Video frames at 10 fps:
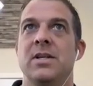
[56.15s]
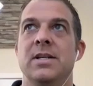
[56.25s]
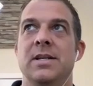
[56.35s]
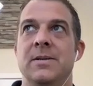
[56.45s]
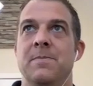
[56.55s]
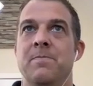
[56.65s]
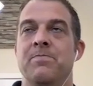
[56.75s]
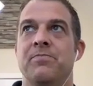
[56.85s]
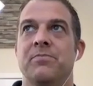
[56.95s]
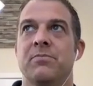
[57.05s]

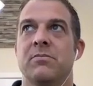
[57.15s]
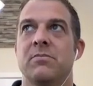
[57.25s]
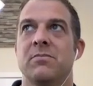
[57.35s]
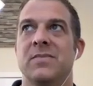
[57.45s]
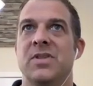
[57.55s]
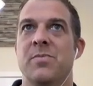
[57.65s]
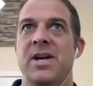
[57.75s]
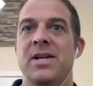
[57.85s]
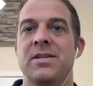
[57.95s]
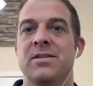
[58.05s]
Um, the
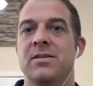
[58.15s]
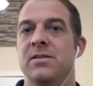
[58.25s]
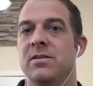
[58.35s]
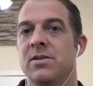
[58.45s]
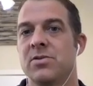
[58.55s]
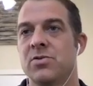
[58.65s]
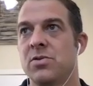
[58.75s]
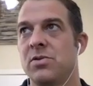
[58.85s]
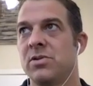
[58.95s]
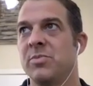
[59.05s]
mind is a
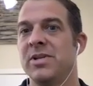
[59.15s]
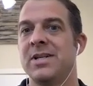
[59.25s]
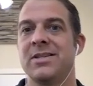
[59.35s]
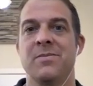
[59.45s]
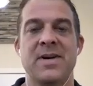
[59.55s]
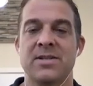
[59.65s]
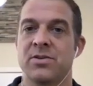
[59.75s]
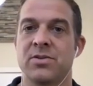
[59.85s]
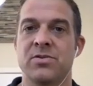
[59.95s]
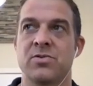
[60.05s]
controller, but not the
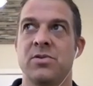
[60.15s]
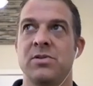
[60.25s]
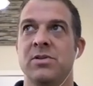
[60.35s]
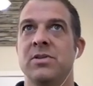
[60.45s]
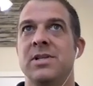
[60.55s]
master controller.